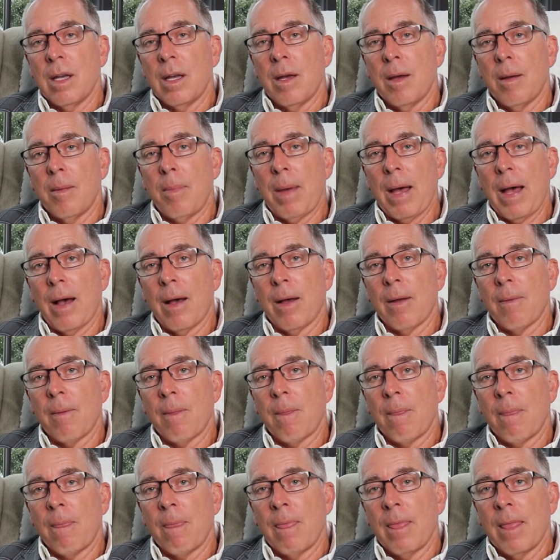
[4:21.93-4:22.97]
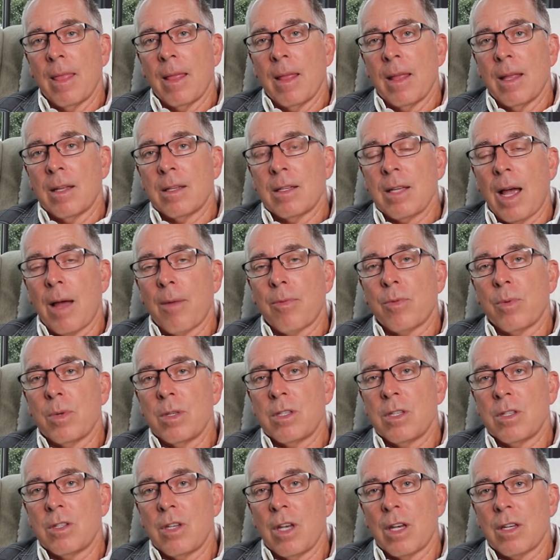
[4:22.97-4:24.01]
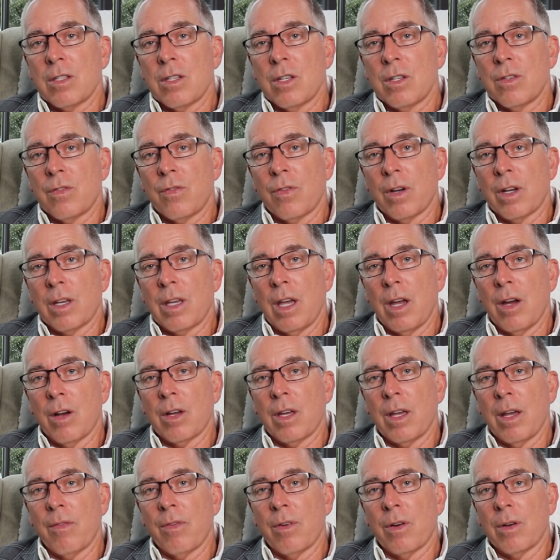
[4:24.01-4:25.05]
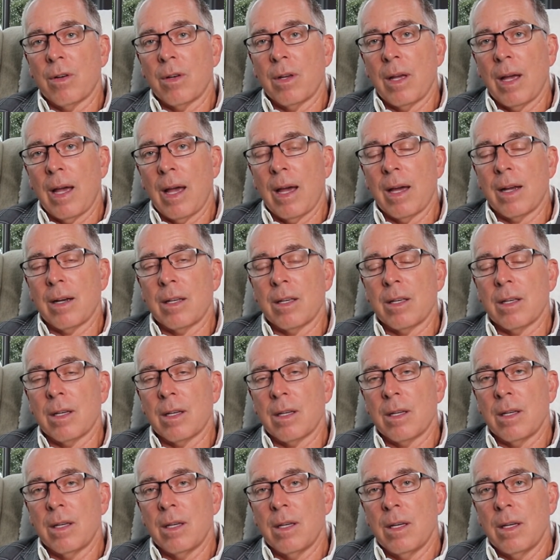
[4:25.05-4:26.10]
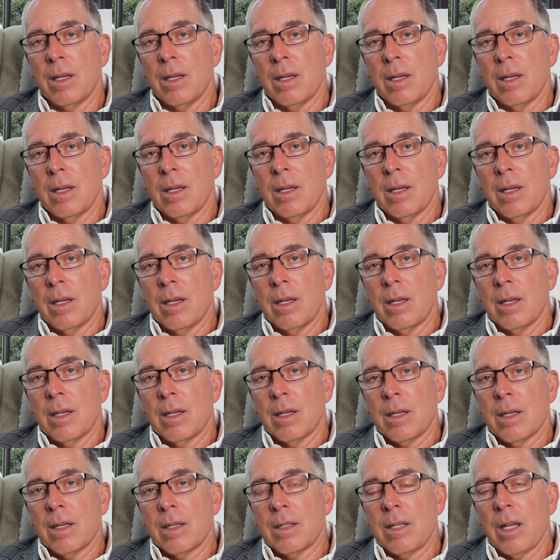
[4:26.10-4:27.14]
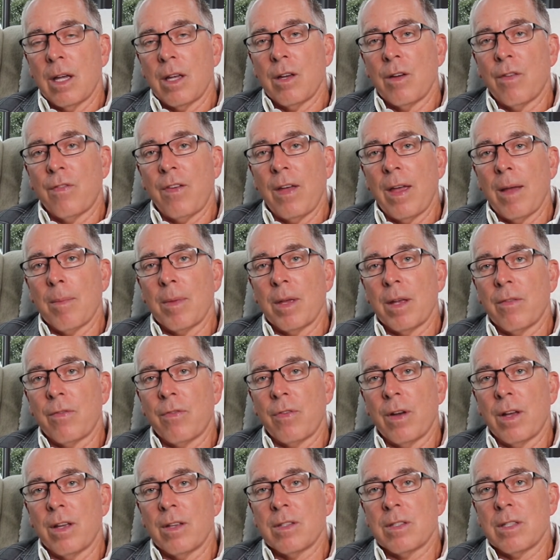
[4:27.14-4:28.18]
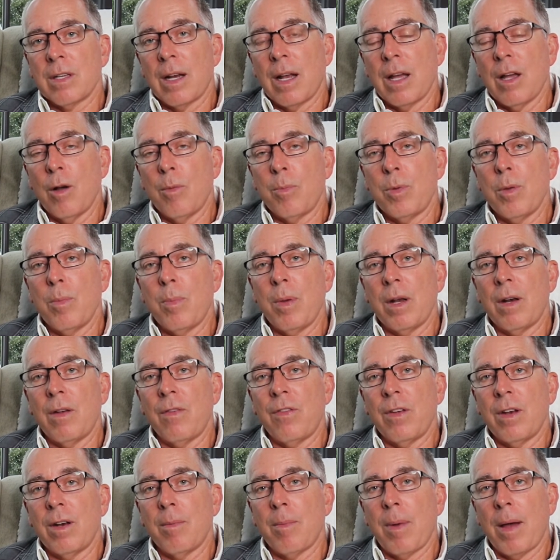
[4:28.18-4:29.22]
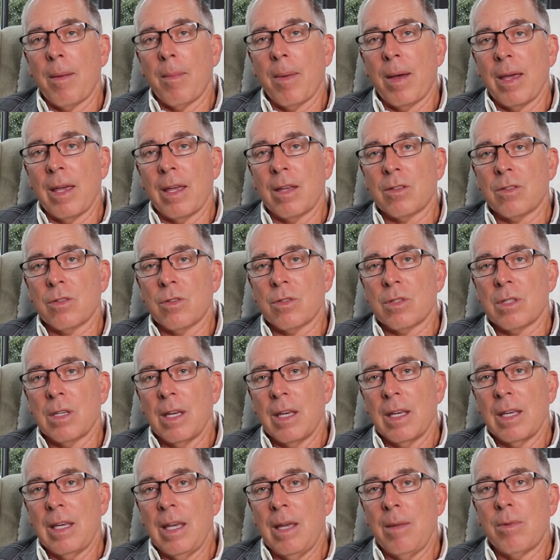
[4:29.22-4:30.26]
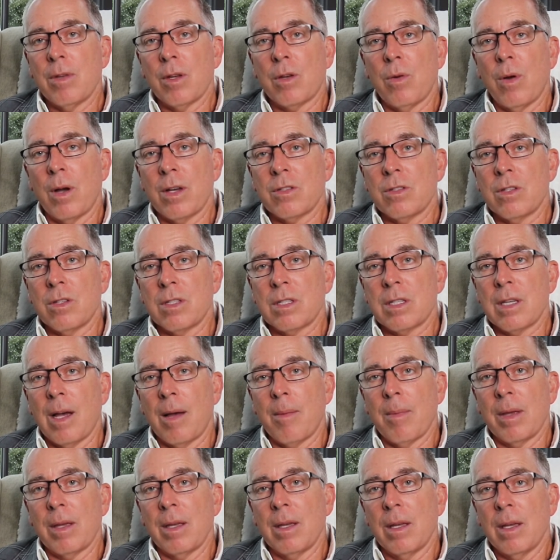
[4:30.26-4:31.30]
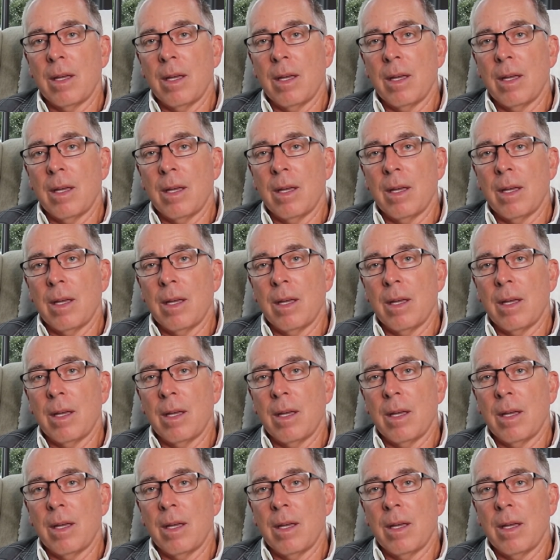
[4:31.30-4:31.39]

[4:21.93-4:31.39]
about top 3 suggestions for a caregiver. How do you tell your family and friends? And I hope you benefited by my answers. Keep the questions coming.